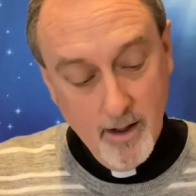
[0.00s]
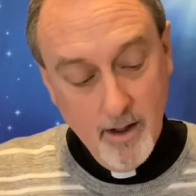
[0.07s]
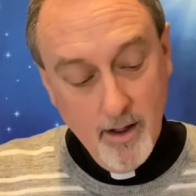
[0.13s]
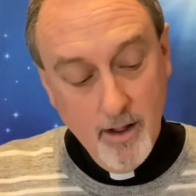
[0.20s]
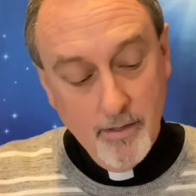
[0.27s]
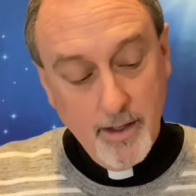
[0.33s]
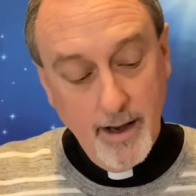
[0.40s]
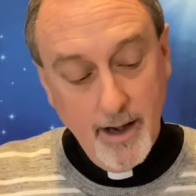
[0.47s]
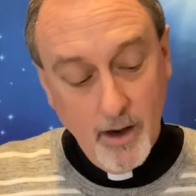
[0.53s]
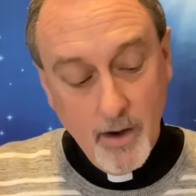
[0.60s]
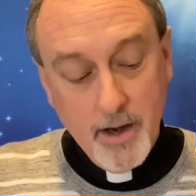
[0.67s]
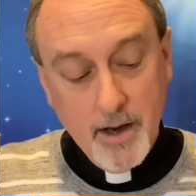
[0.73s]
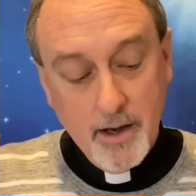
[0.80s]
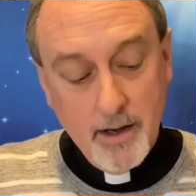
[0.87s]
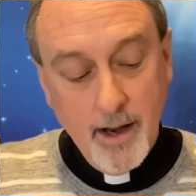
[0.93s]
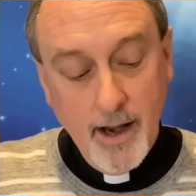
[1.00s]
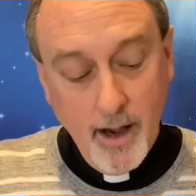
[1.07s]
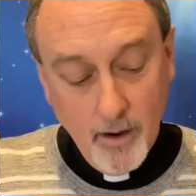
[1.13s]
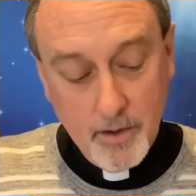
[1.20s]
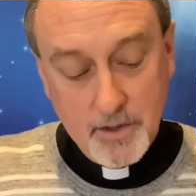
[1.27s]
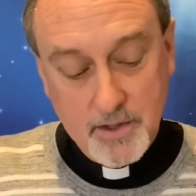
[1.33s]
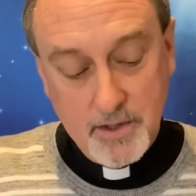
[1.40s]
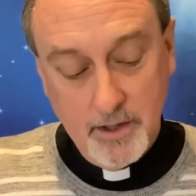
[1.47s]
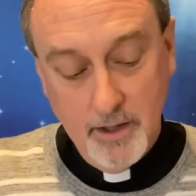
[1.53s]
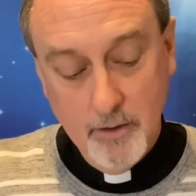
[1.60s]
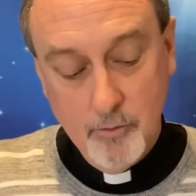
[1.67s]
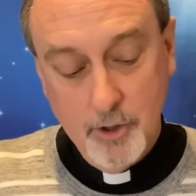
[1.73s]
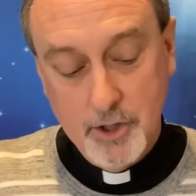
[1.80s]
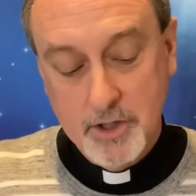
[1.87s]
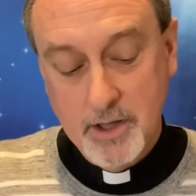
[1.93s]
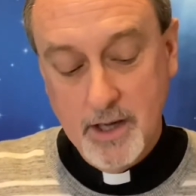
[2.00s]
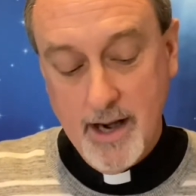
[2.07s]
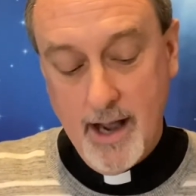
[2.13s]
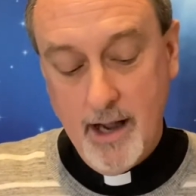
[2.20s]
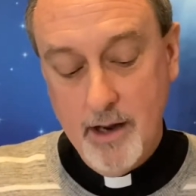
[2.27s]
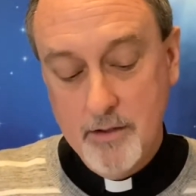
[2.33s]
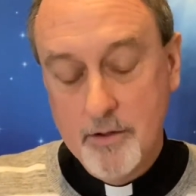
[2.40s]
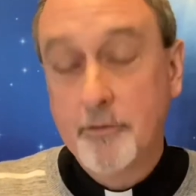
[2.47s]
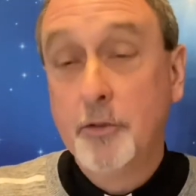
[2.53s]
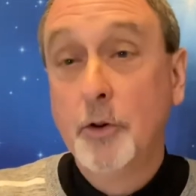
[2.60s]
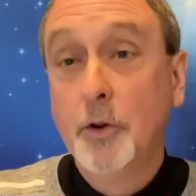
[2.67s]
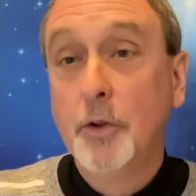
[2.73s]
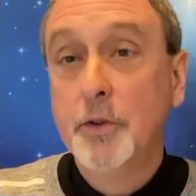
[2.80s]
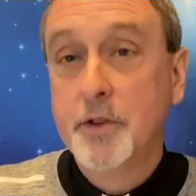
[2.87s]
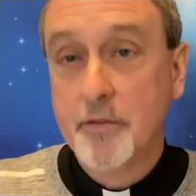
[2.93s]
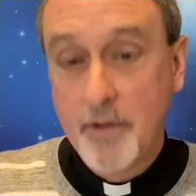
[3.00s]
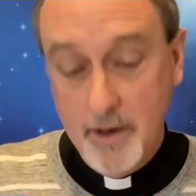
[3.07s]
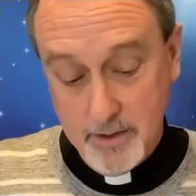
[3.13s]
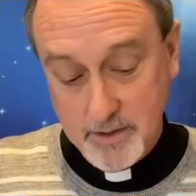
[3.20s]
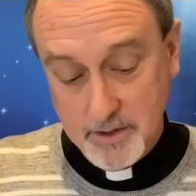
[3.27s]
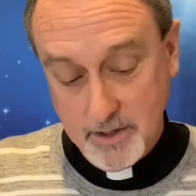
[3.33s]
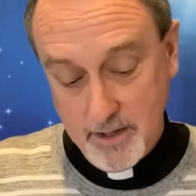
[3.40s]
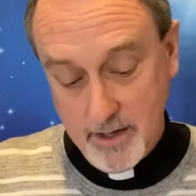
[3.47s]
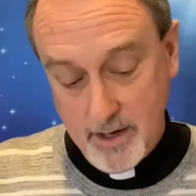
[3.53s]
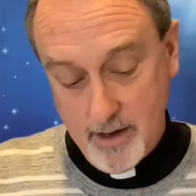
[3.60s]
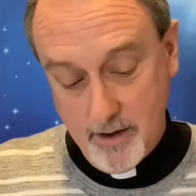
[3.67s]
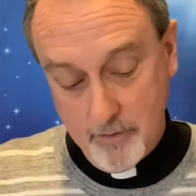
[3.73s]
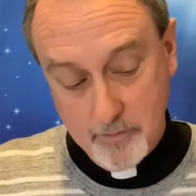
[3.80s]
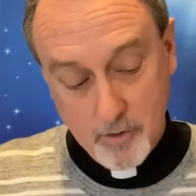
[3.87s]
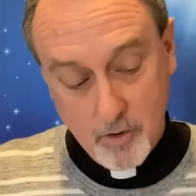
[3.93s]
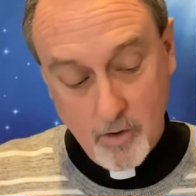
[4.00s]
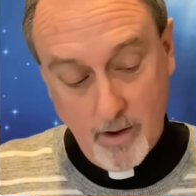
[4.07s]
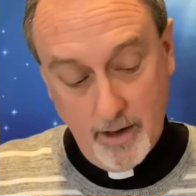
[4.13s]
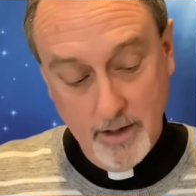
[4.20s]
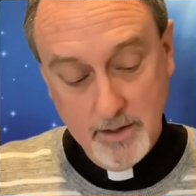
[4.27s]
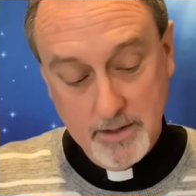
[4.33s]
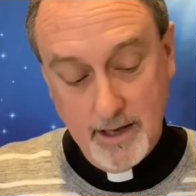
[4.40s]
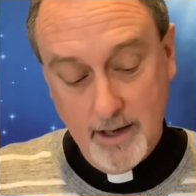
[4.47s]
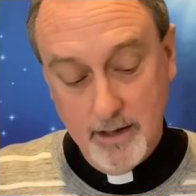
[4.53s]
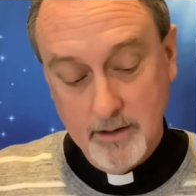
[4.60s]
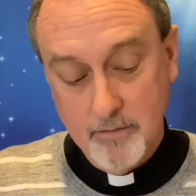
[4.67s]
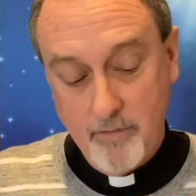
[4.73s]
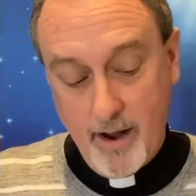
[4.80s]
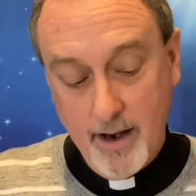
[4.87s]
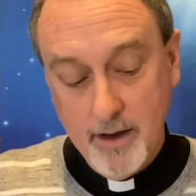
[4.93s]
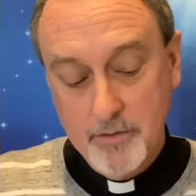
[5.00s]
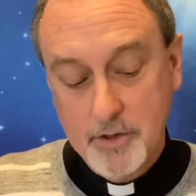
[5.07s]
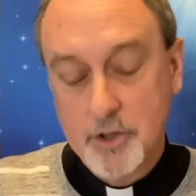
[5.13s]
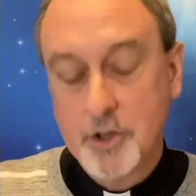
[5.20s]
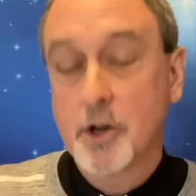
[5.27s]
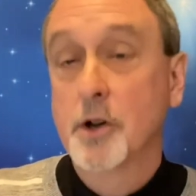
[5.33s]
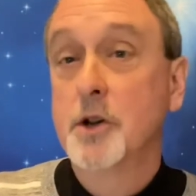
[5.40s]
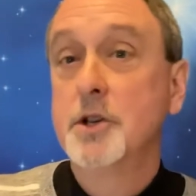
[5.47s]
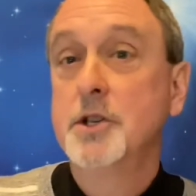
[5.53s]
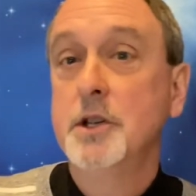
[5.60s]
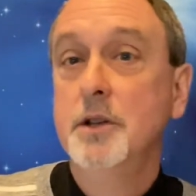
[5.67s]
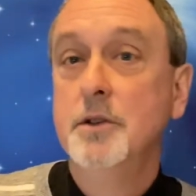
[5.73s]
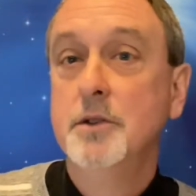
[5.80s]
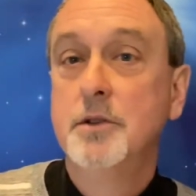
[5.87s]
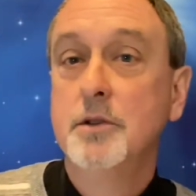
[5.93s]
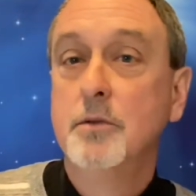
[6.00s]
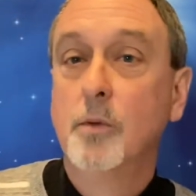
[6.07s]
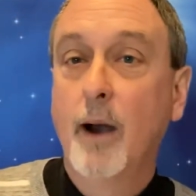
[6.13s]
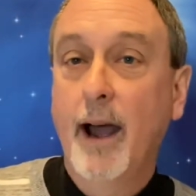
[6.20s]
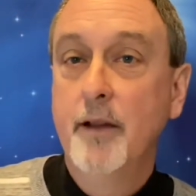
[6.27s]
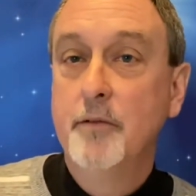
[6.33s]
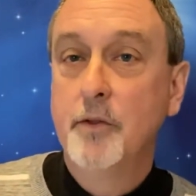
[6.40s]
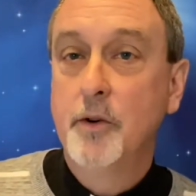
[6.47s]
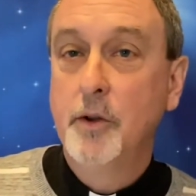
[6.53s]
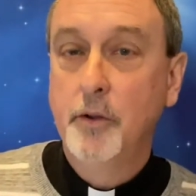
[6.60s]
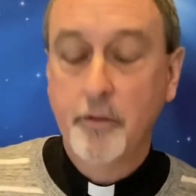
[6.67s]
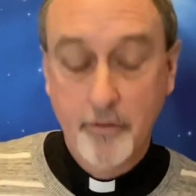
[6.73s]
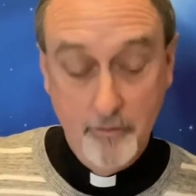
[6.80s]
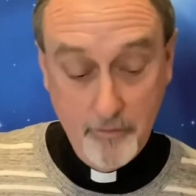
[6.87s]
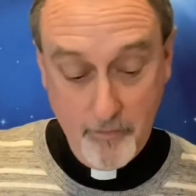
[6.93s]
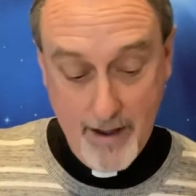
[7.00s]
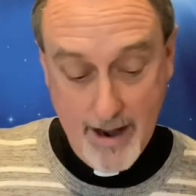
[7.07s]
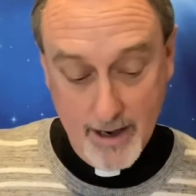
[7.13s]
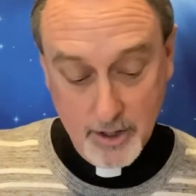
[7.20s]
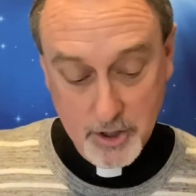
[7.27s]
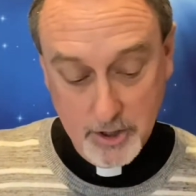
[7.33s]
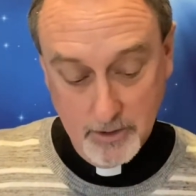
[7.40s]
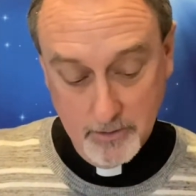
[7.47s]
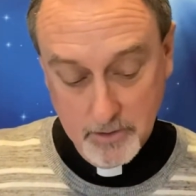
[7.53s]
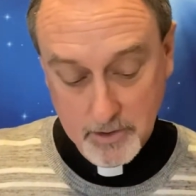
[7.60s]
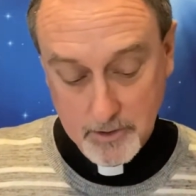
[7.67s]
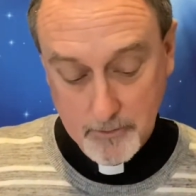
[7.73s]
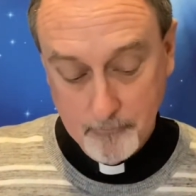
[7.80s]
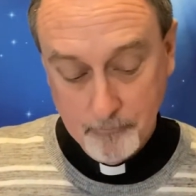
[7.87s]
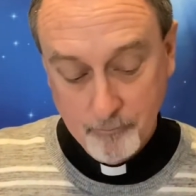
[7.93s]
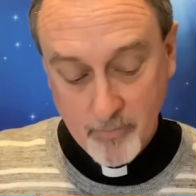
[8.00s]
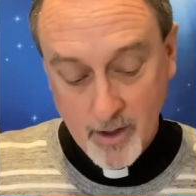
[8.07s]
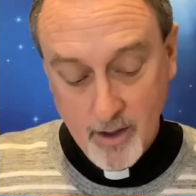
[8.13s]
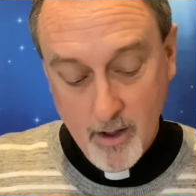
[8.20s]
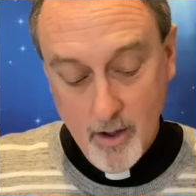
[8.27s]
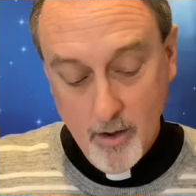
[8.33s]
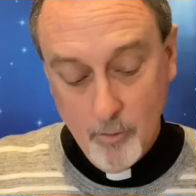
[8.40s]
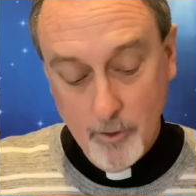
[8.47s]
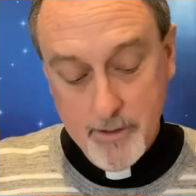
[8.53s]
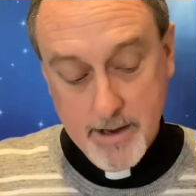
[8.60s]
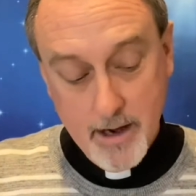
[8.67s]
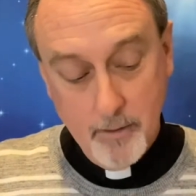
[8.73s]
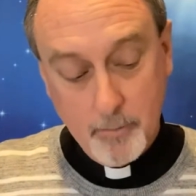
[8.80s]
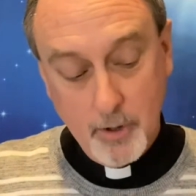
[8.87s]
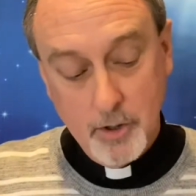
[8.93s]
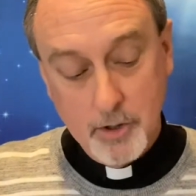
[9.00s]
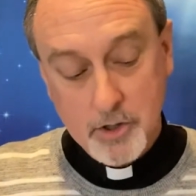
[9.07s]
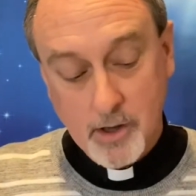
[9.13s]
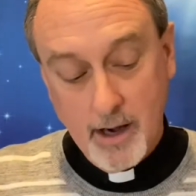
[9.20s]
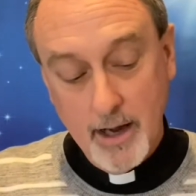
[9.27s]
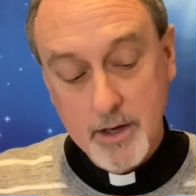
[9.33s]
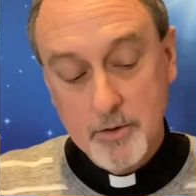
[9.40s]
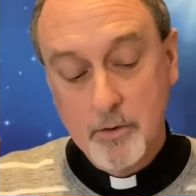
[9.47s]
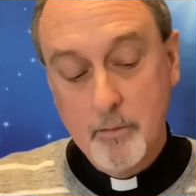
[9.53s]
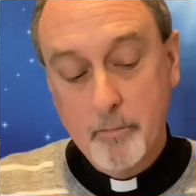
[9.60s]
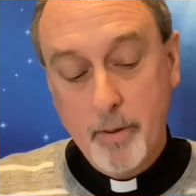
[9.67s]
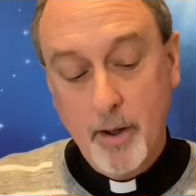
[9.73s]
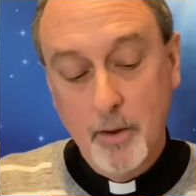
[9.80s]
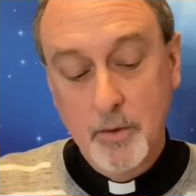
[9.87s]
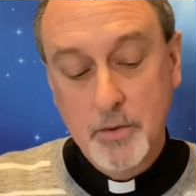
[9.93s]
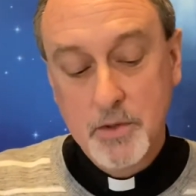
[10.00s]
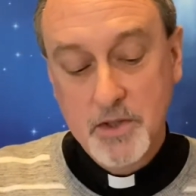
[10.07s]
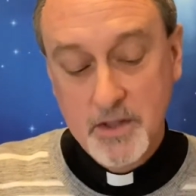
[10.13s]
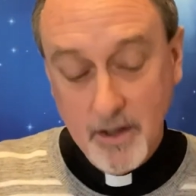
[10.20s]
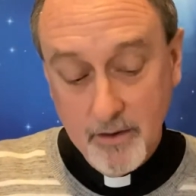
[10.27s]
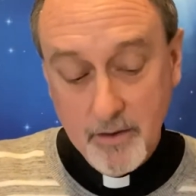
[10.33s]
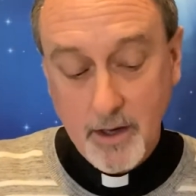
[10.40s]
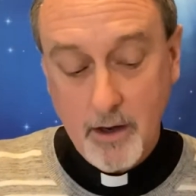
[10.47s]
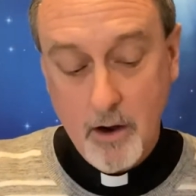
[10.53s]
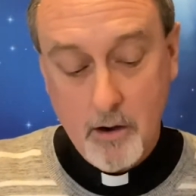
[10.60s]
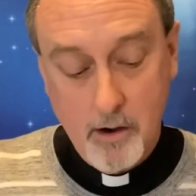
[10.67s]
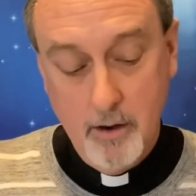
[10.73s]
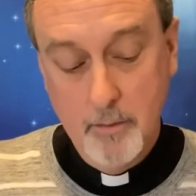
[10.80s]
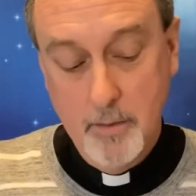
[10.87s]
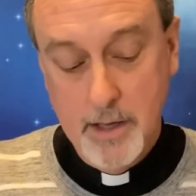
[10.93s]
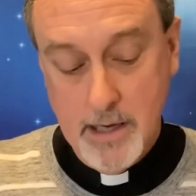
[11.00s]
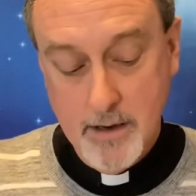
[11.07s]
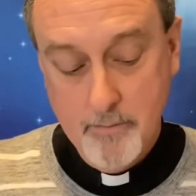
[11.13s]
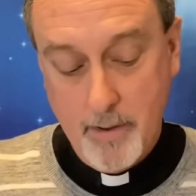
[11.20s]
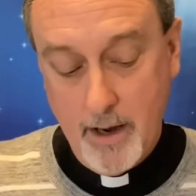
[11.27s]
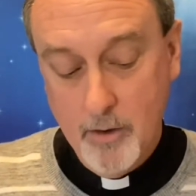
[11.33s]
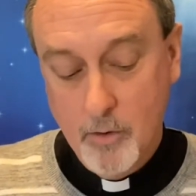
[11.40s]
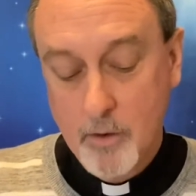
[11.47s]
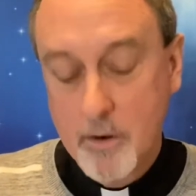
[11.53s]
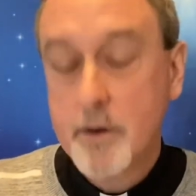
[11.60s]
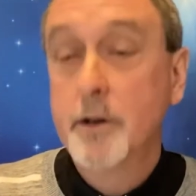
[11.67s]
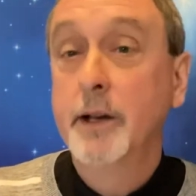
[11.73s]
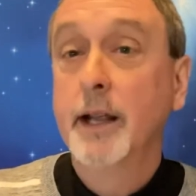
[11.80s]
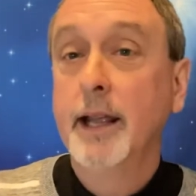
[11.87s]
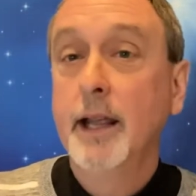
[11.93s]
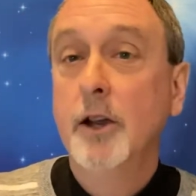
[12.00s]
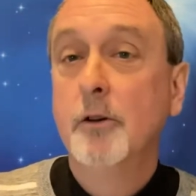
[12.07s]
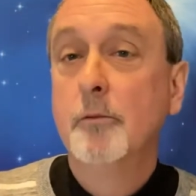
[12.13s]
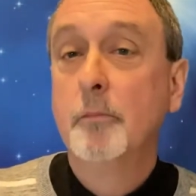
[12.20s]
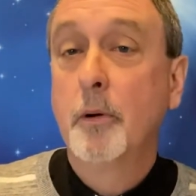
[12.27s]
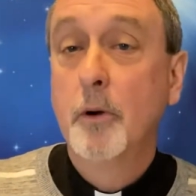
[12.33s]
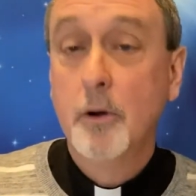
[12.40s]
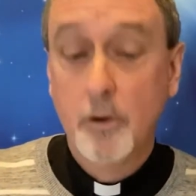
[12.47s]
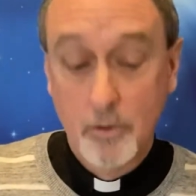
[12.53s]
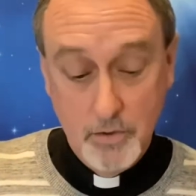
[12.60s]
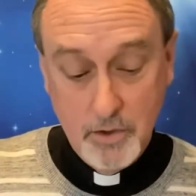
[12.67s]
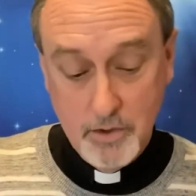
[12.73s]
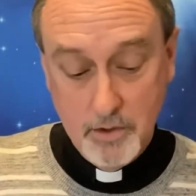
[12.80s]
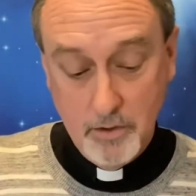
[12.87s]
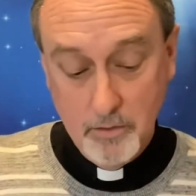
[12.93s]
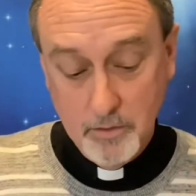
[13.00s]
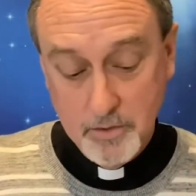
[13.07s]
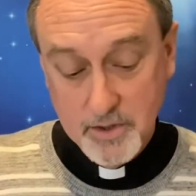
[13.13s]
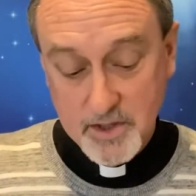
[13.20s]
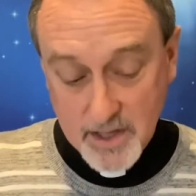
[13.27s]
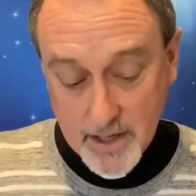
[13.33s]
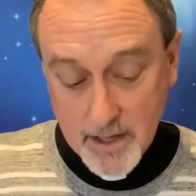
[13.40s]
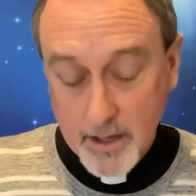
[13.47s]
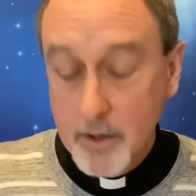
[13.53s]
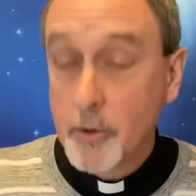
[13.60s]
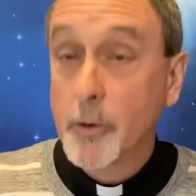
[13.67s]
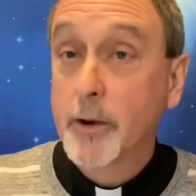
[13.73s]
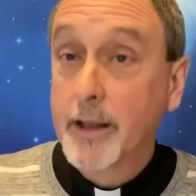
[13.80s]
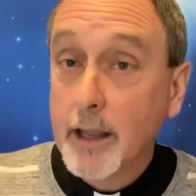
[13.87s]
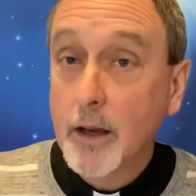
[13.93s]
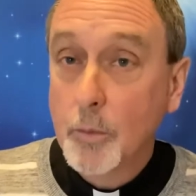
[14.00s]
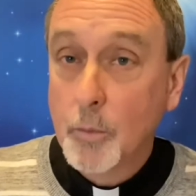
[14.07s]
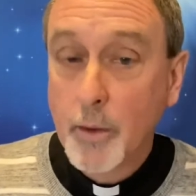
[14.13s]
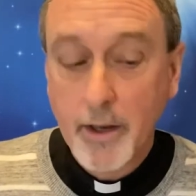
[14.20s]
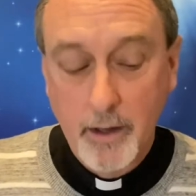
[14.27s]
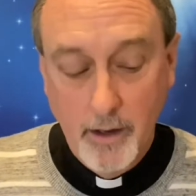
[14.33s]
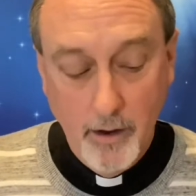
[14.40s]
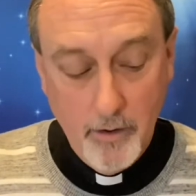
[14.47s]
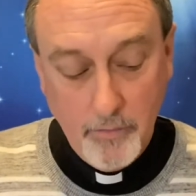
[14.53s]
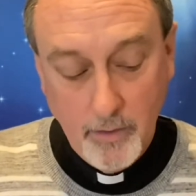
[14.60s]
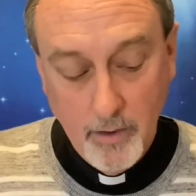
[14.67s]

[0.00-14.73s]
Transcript: The Arian heresy, which denied the full divinity of Christ, had divided the church into rival factions. When the emperor tried to impose civic harmony by ordering Ambrose to seed or get rid of